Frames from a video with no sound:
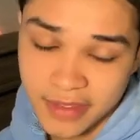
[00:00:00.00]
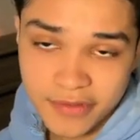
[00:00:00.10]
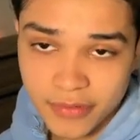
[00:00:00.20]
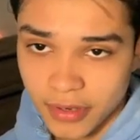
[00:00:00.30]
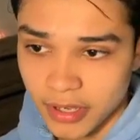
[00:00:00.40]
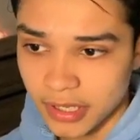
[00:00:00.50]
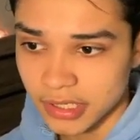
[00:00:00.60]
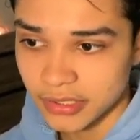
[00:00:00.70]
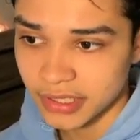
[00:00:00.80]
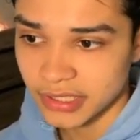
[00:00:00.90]
If you want,
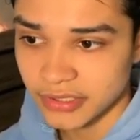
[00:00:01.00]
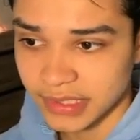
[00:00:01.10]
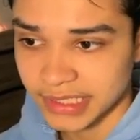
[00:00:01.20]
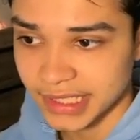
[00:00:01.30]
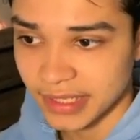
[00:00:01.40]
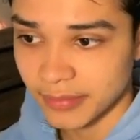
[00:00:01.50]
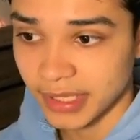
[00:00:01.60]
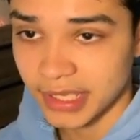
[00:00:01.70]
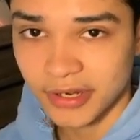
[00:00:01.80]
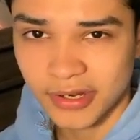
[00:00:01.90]
you can do extend, but
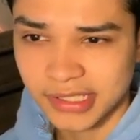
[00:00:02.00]
here,